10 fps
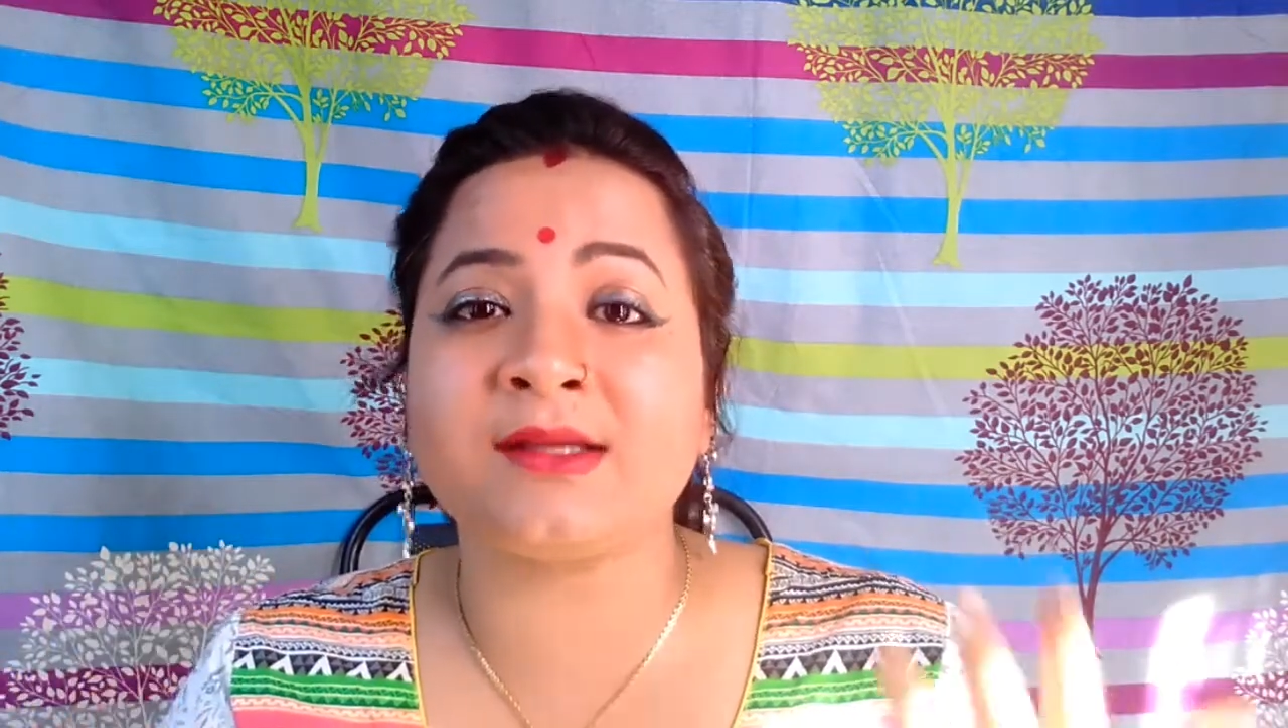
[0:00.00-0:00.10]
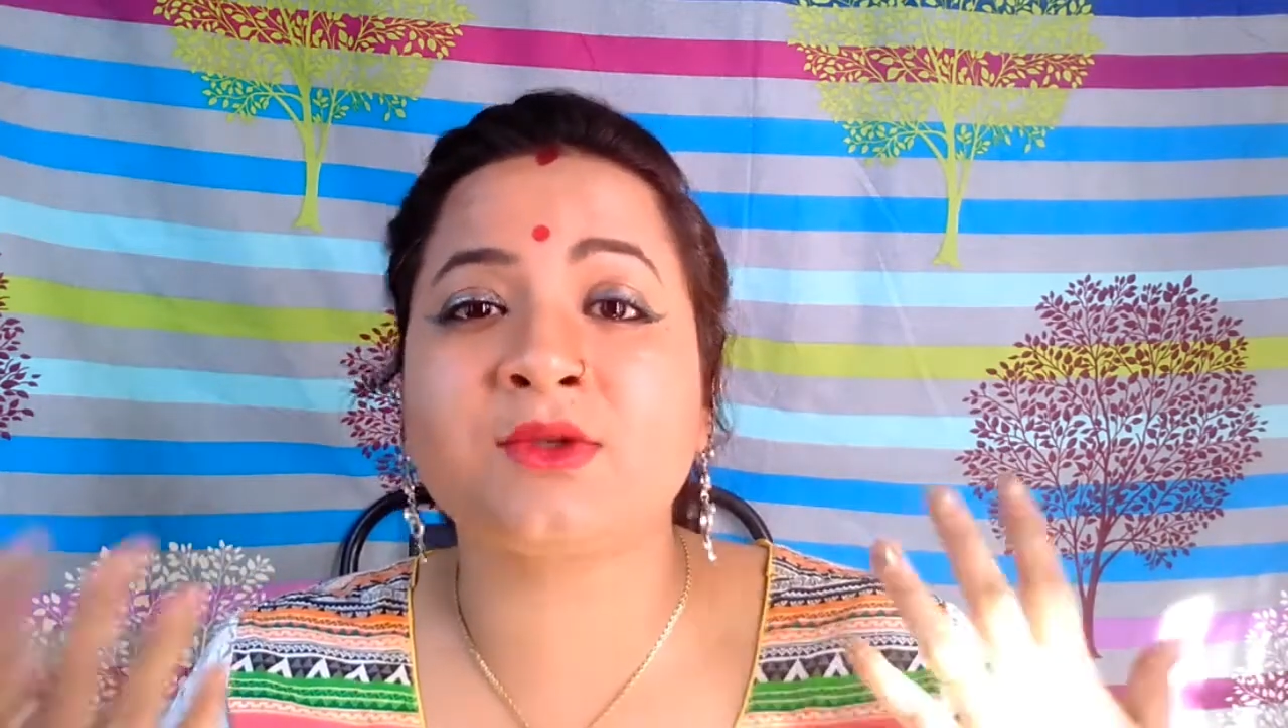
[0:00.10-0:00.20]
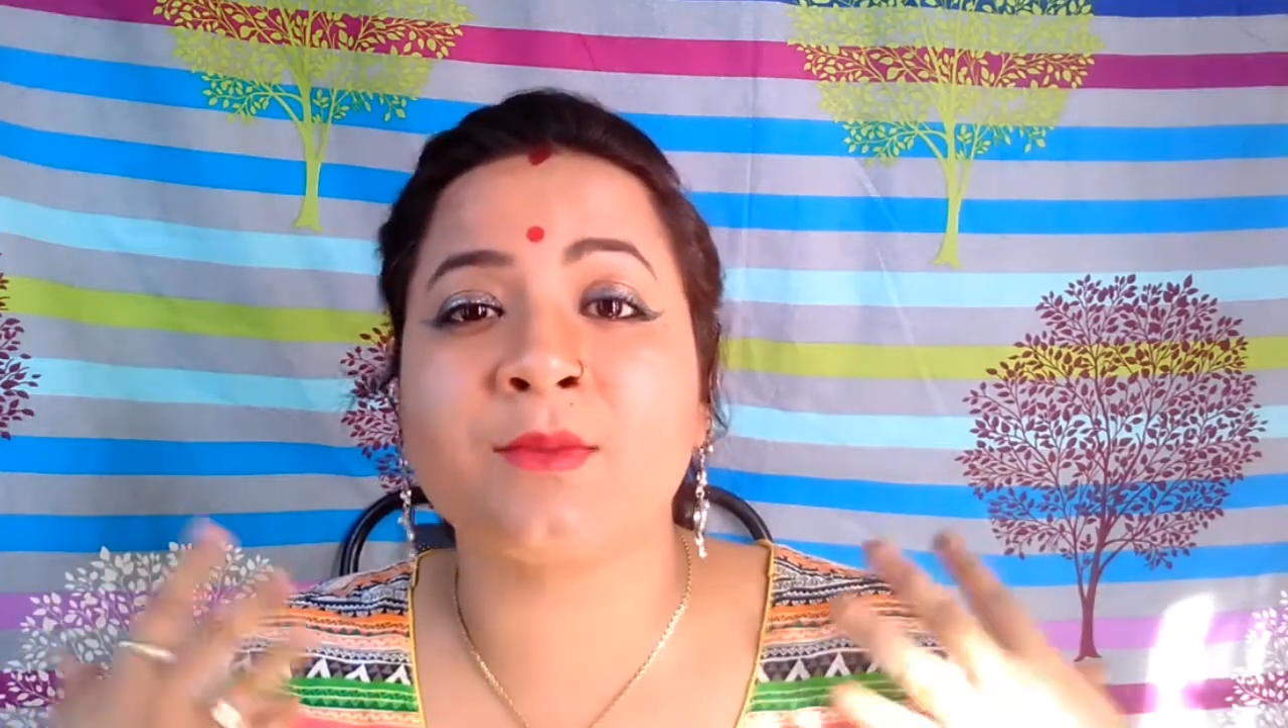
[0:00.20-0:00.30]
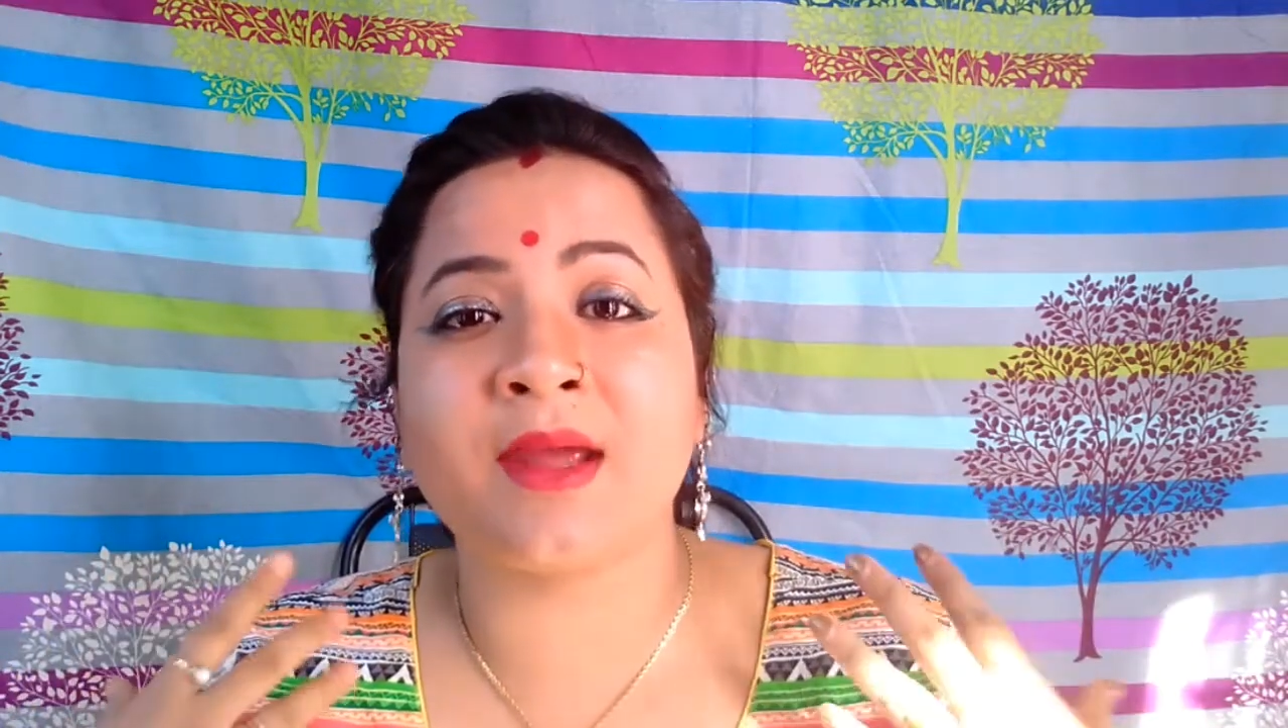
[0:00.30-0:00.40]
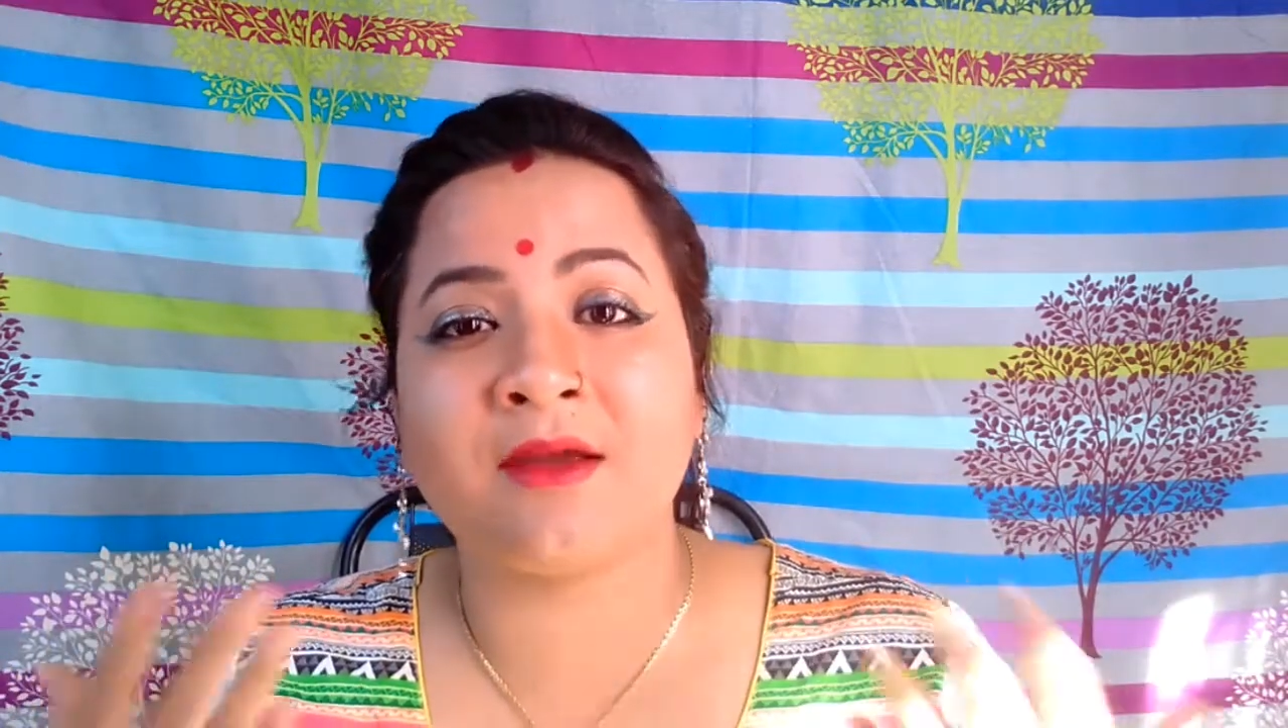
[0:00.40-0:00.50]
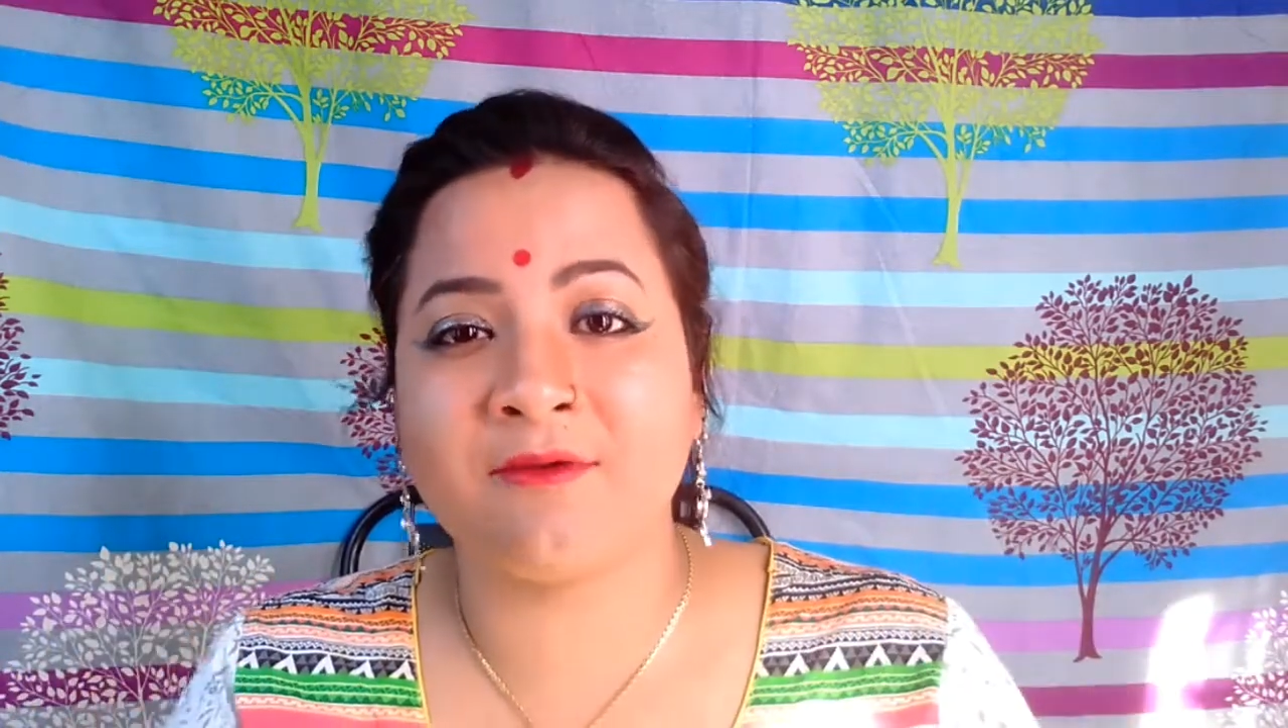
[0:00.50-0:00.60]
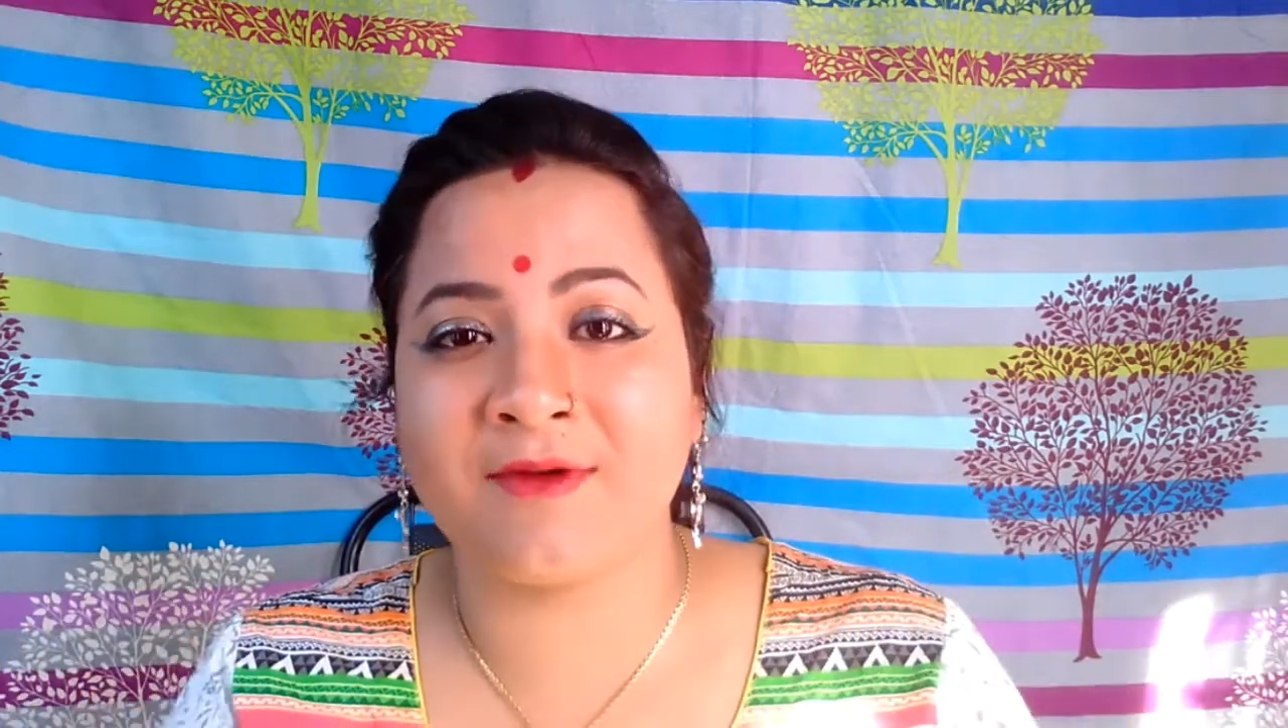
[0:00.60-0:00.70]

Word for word: is to make